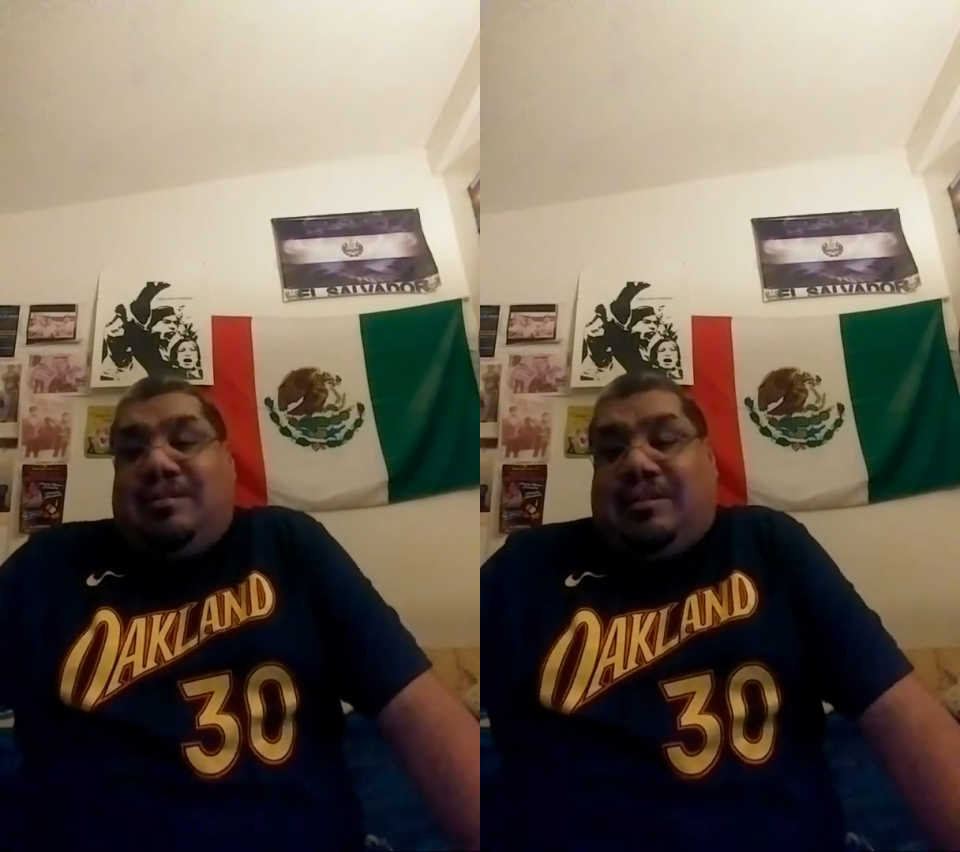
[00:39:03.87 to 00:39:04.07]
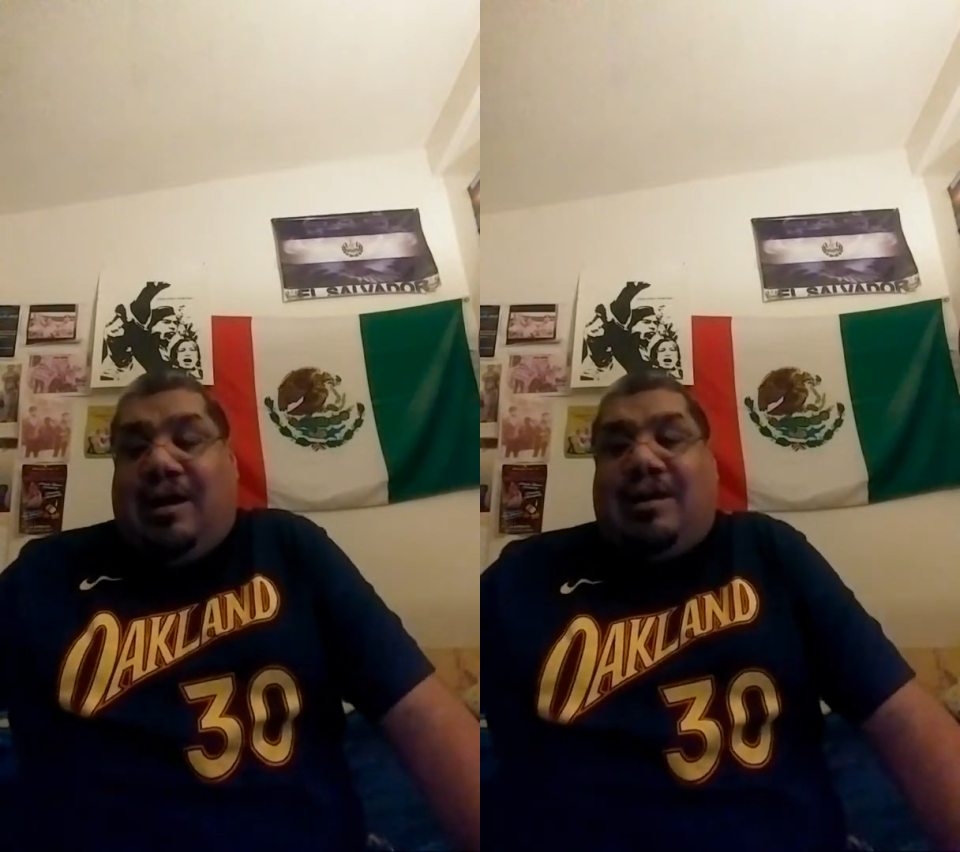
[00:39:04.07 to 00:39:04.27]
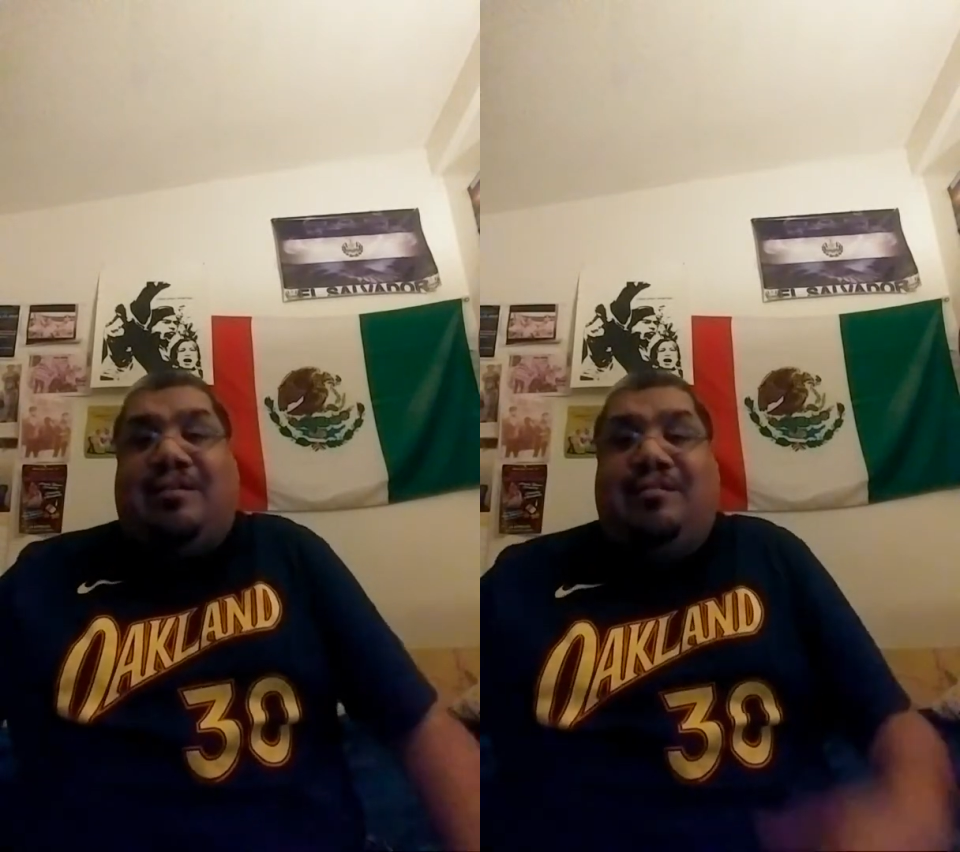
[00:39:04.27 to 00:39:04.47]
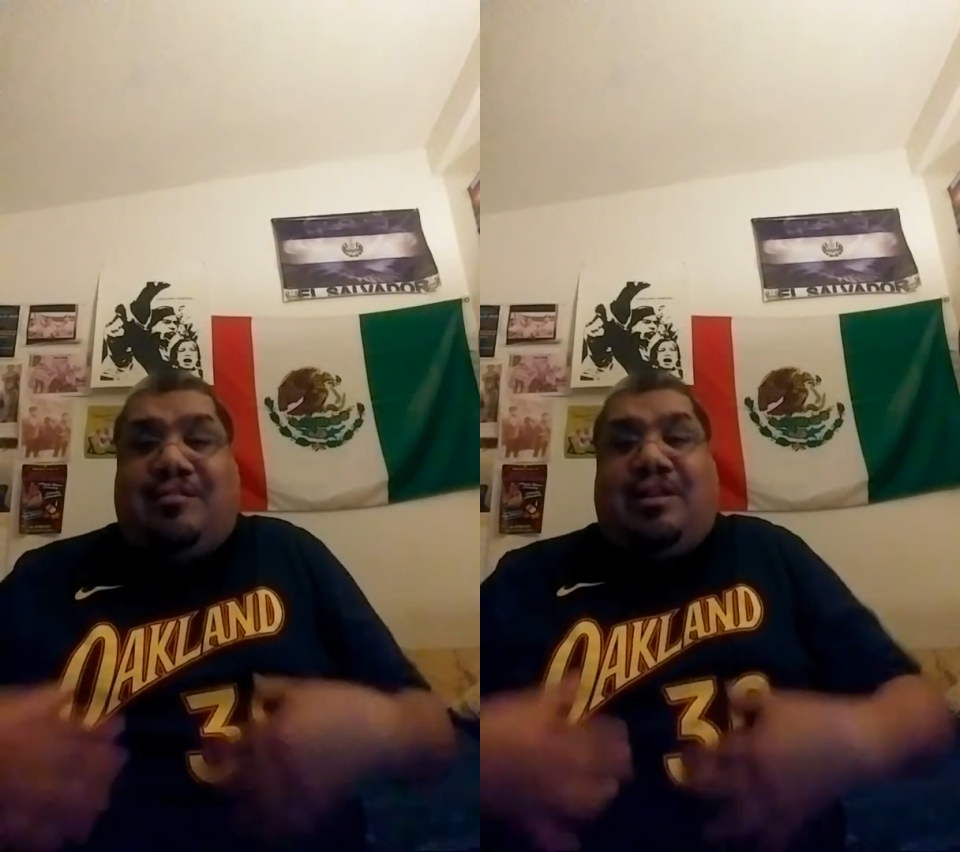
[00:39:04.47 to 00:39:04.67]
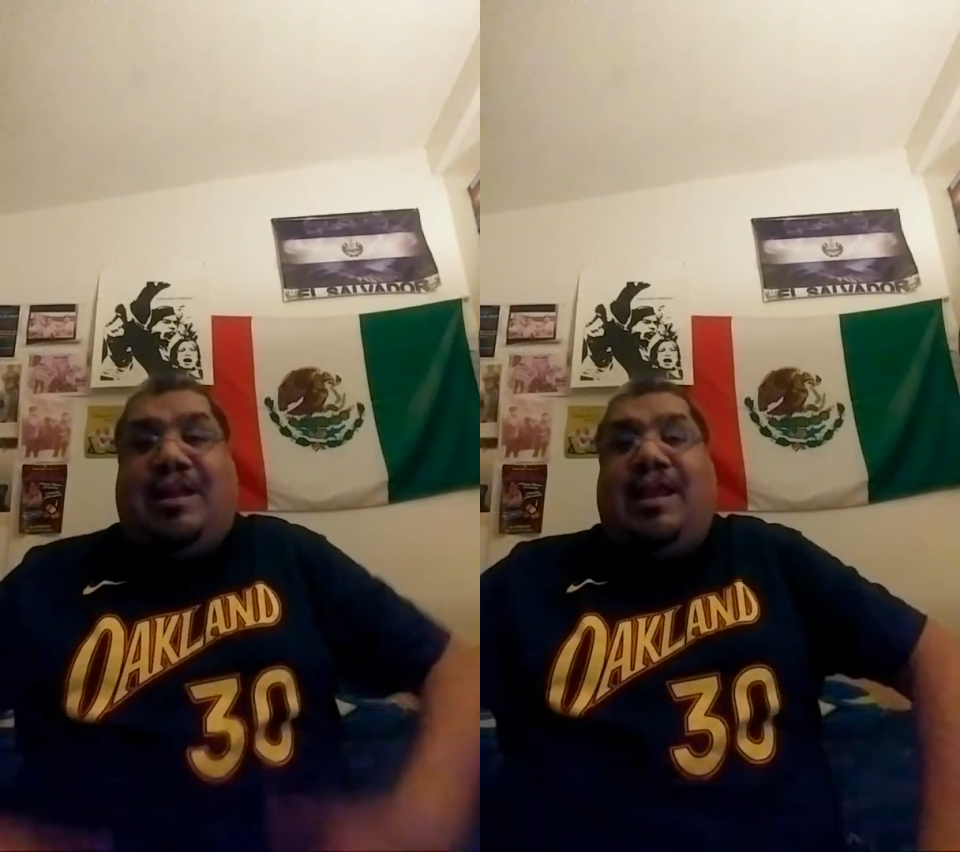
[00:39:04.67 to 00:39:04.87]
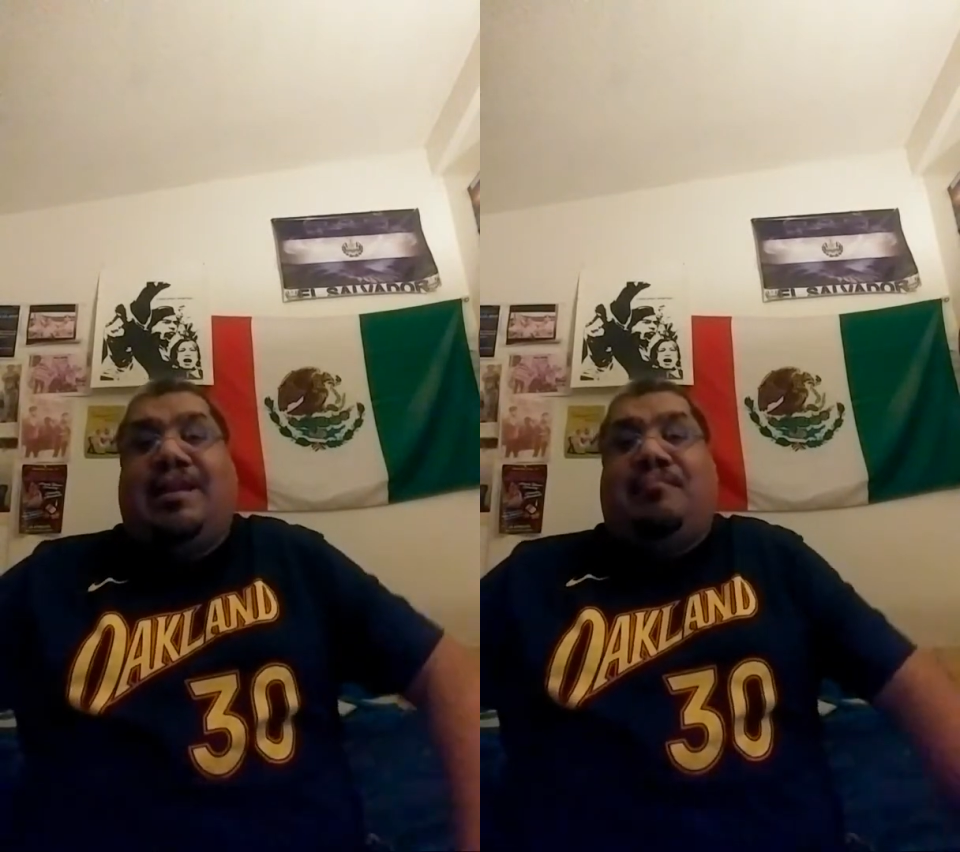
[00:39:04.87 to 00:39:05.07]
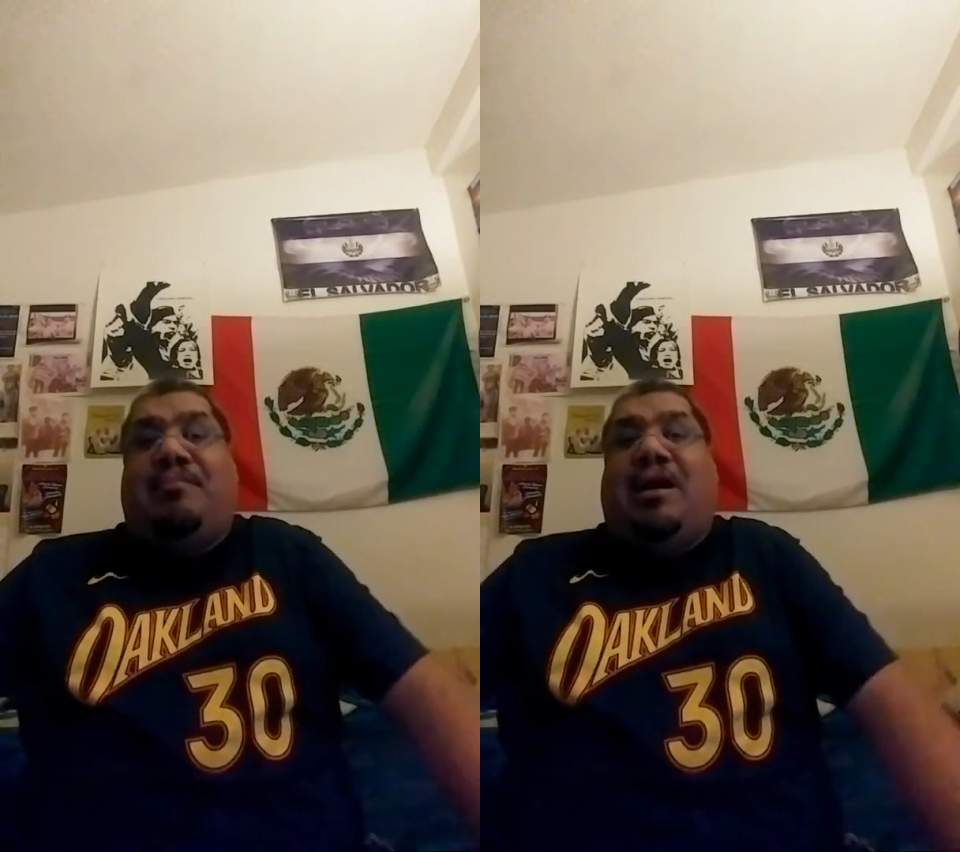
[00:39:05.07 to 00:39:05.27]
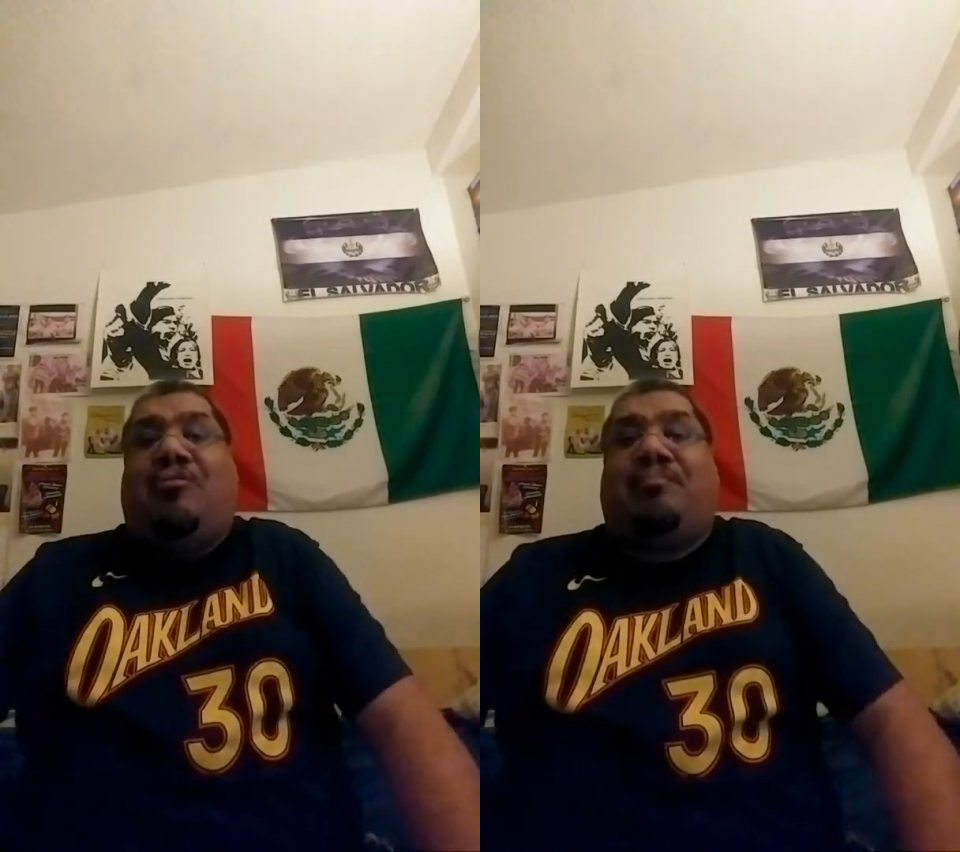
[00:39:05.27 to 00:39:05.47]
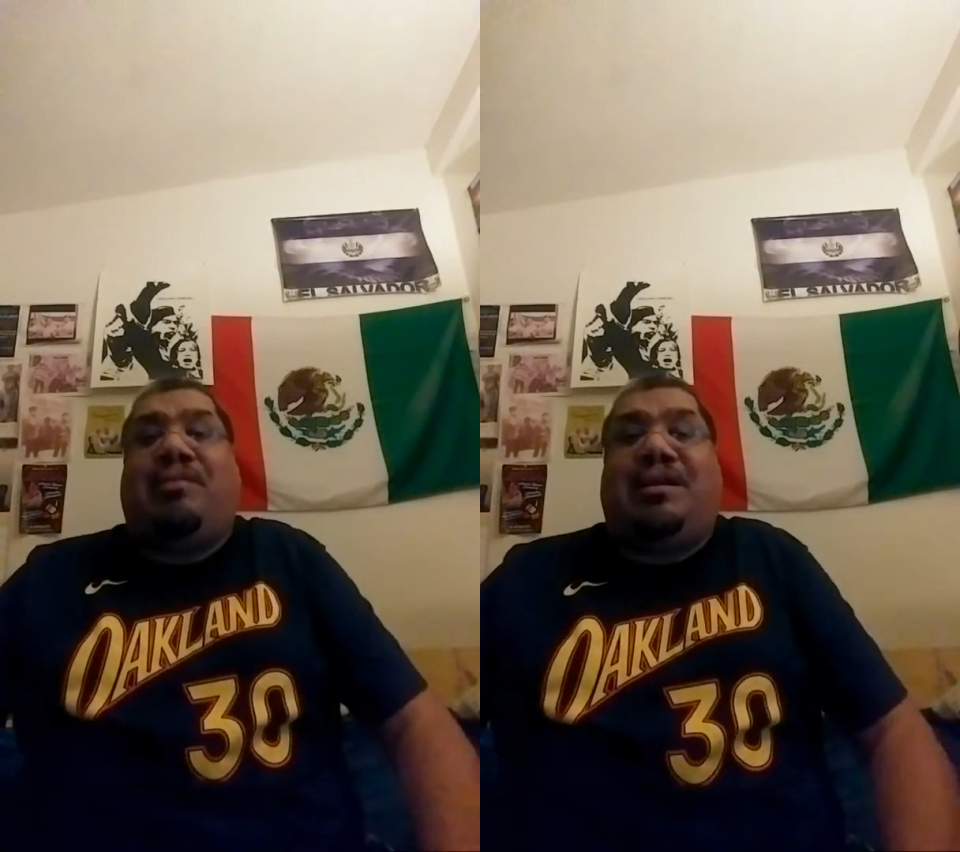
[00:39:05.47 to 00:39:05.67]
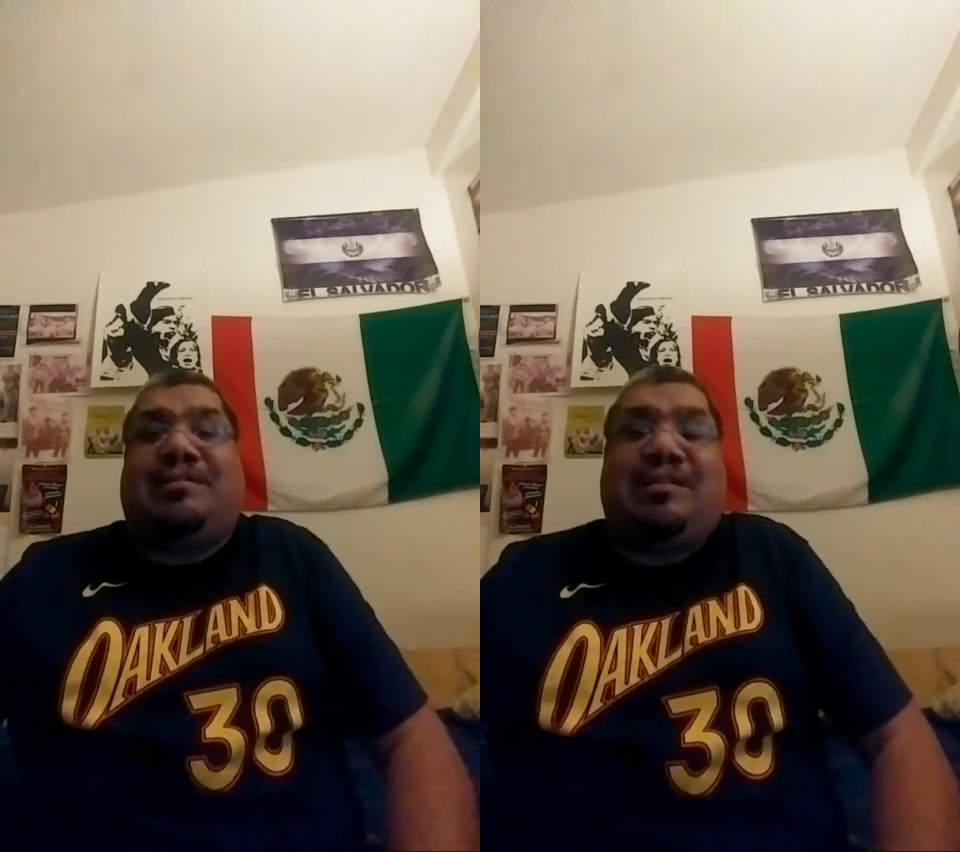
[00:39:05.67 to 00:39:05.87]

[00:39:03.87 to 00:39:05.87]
Dockers are like Eddie Bauer pants.